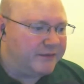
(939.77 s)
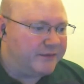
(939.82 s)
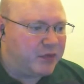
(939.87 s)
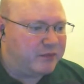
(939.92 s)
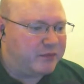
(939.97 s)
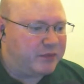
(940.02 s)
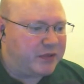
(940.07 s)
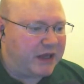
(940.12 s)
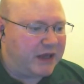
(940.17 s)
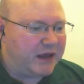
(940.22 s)

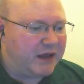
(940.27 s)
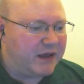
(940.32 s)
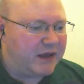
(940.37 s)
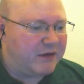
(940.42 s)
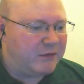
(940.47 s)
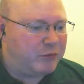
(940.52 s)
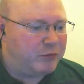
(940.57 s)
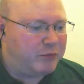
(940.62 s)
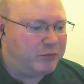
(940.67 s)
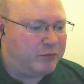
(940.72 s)
but
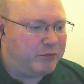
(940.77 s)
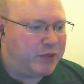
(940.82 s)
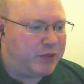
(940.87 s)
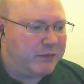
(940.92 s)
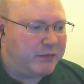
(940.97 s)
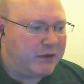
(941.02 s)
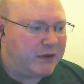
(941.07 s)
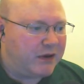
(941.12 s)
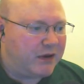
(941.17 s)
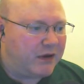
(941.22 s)

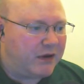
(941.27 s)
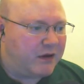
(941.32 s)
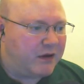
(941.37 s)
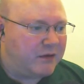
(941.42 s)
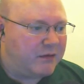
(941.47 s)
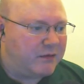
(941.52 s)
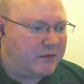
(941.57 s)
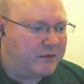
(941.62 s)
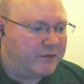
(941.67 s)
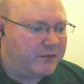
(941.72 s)
people
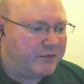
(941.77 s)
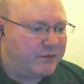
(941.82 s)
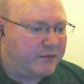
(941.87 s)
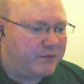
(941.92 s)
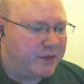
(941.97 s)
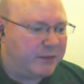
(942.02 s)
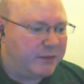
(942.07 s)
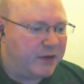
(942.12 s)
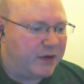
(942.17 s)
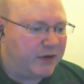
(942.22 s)
are
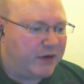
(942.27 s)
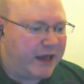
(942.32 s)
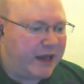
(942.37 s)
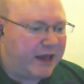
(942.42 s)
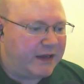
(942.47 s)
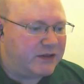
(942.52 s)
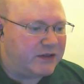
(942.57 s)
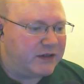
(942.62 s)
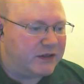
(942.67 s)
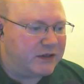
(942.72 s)

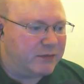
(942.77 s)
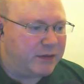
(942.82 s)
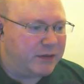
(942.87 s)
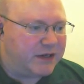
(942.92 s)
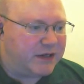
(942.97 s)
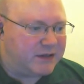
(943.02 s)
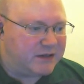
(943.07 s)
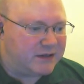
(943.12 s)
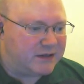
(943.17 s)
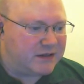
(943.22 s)
ancient
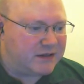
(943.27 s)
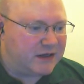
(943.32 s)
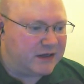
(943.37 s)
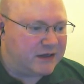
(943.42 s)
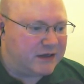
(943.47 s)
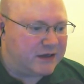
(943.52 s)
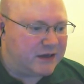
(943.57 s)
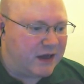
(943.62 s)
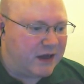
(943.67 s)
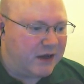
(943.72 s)
beasts,
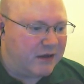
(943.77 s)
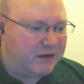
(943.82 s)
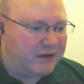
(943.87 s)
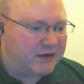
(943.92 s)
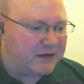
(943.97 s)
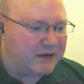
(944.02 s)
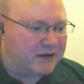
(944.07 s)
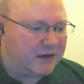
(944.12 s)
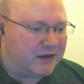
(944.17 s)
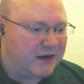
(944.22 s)
and they
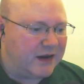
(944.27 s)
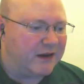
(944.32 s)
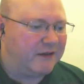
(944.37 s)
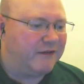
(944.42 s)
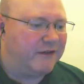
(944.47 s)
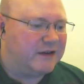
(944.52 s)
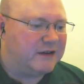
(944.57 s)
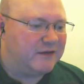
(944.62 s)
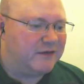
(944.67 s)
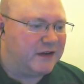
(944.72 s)
still like
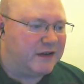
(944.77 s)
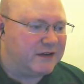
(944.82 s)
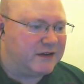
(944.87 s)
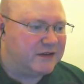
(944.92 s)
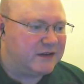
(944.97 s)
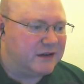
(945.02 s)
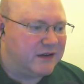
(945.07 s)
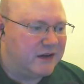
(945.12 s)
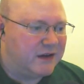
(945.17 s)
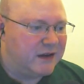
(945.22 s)
face-to-face